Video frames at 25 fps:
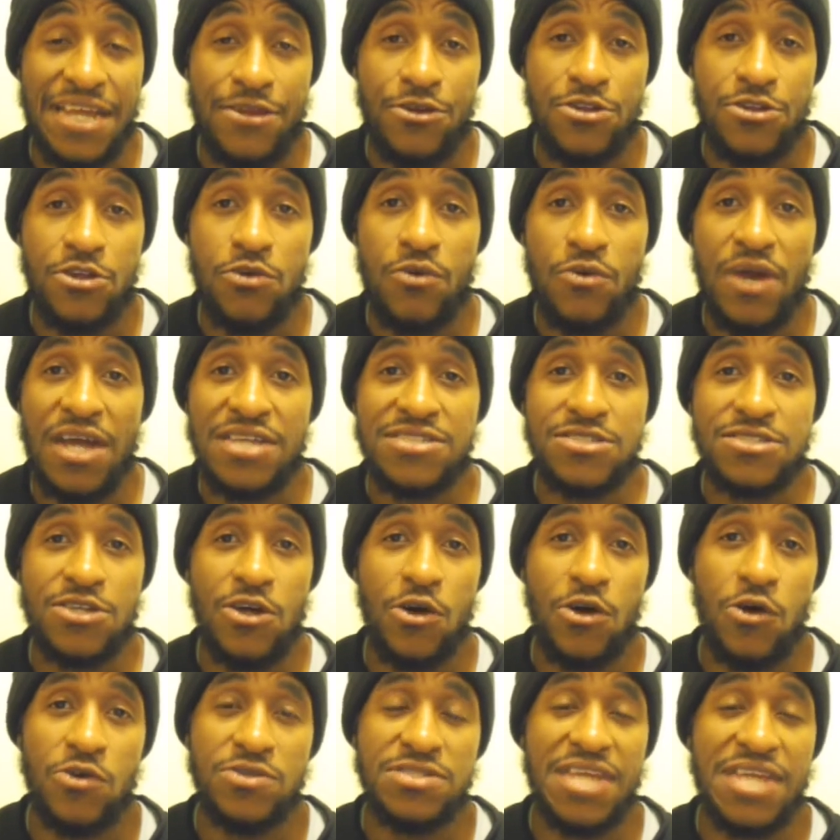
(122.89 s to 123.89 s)
on the West
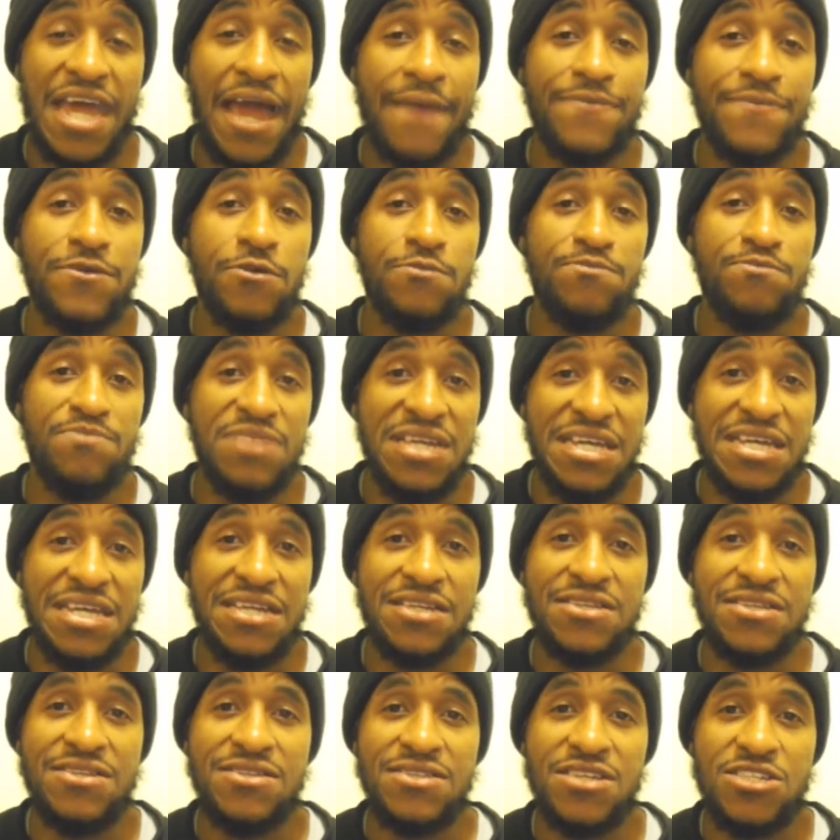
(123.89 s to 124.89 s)
Coast after
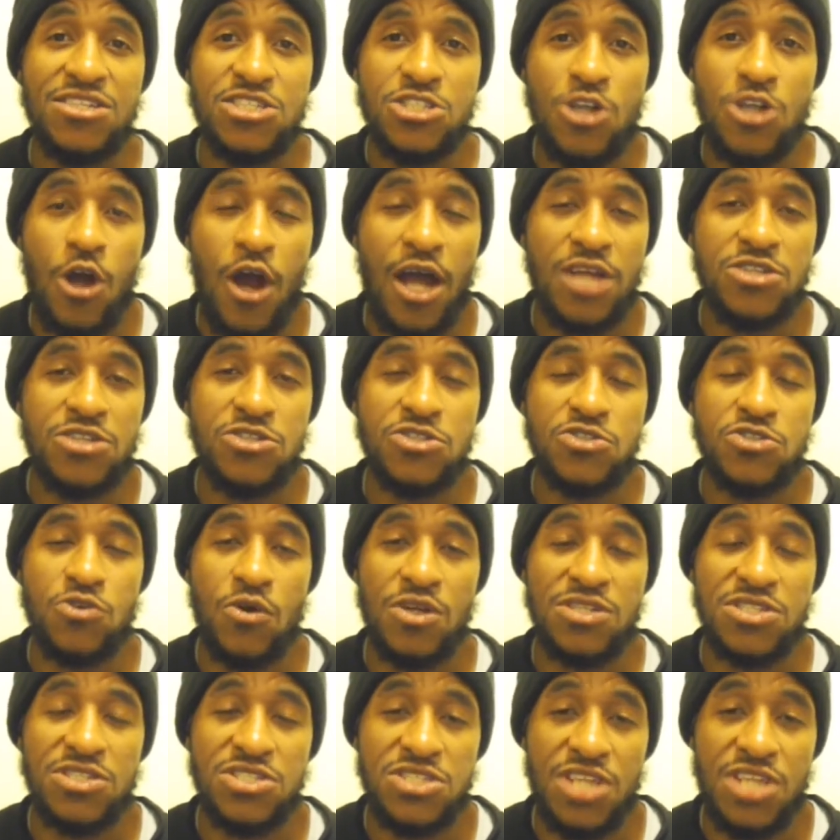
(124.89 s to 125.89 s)
beating the Chargers
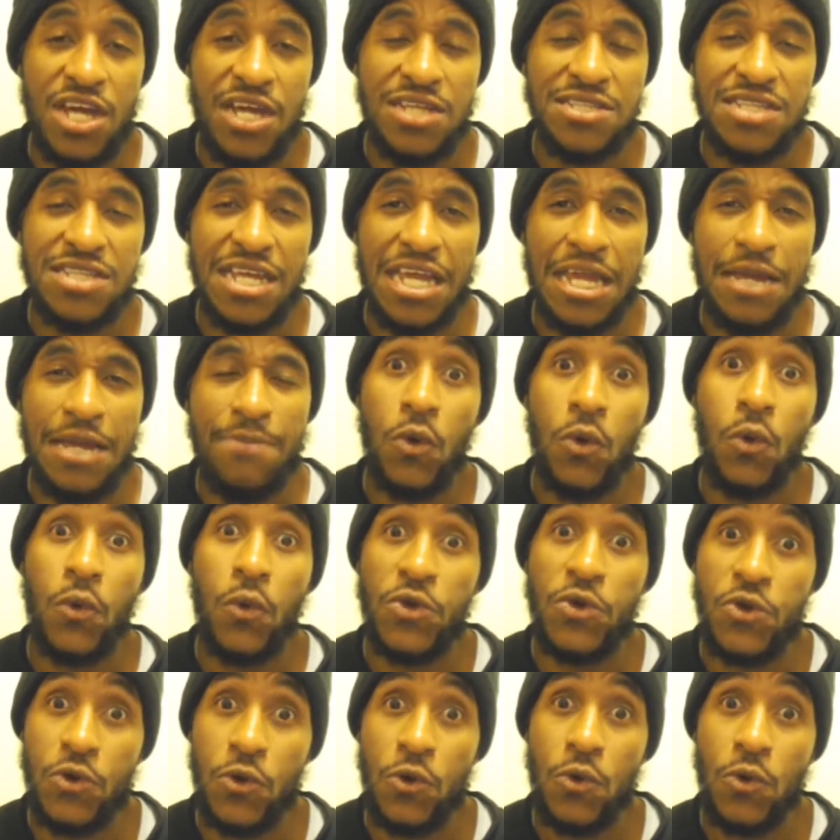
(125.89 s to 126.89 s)
on Sunday.
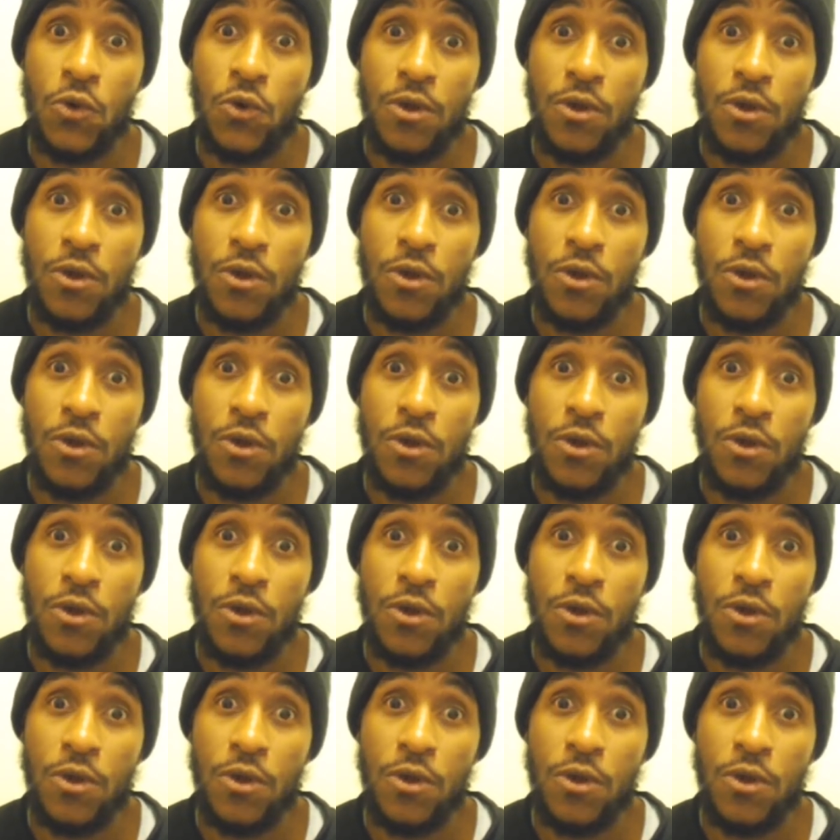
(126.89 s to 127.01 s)
Whew.